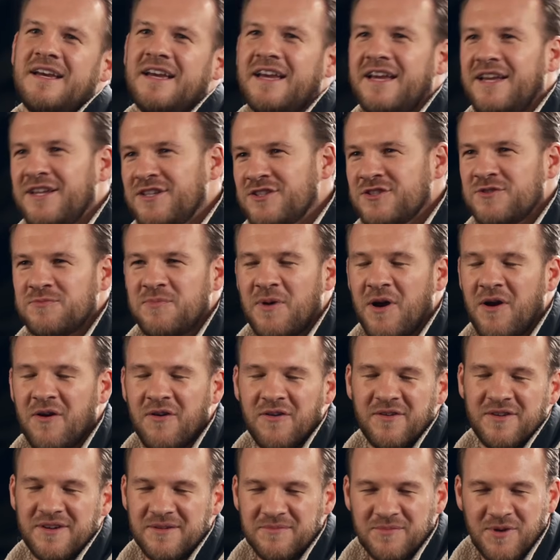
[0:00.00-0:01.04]
in
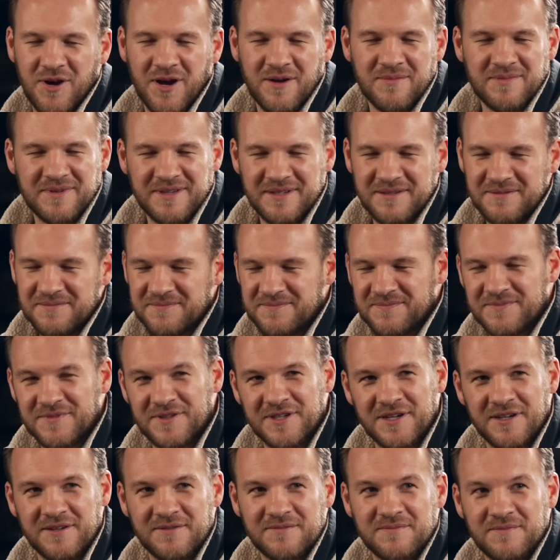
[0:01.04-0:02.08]
sparring it might be, you
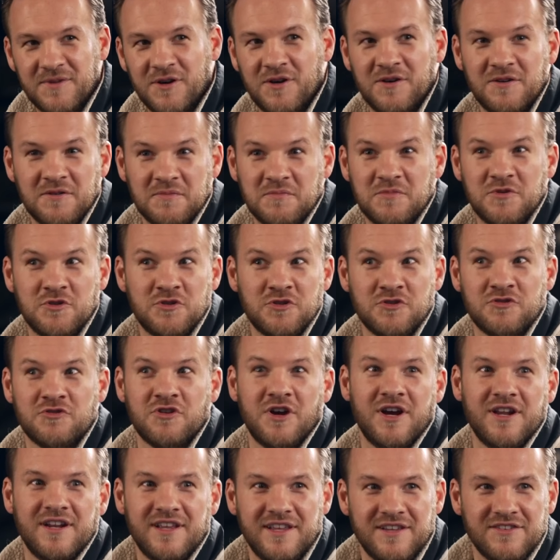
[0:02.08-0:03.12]
know, oh, you should
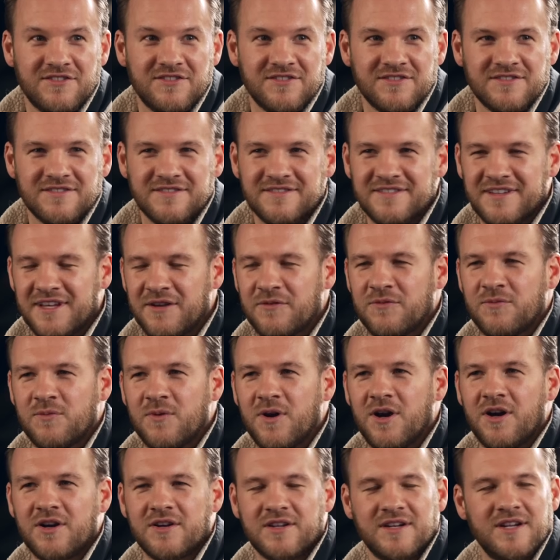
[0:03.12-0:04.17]
try this, and it would
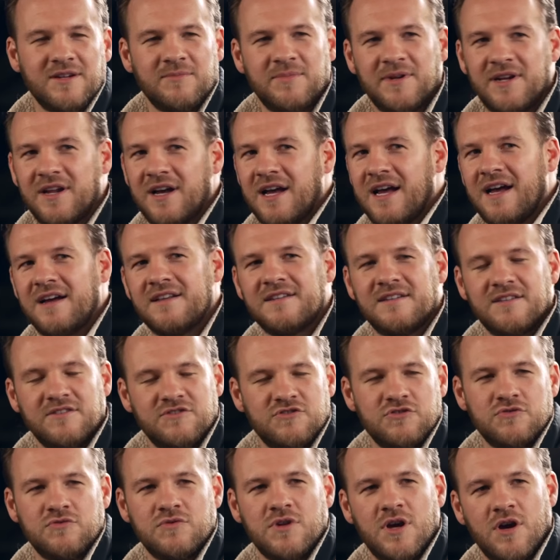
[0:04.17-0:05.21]
work. And they'd be like, how did
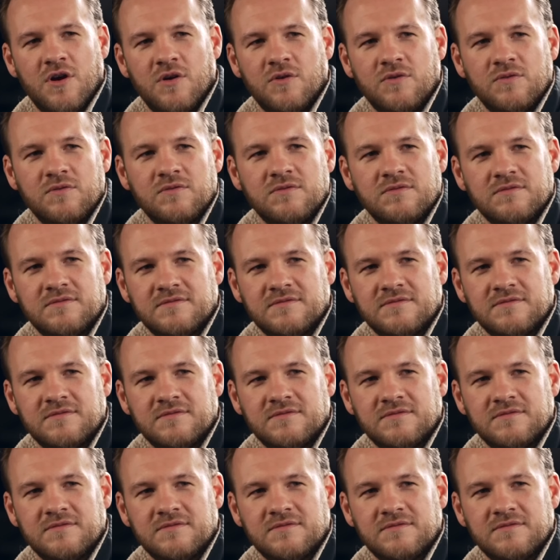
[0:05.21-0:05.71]
you know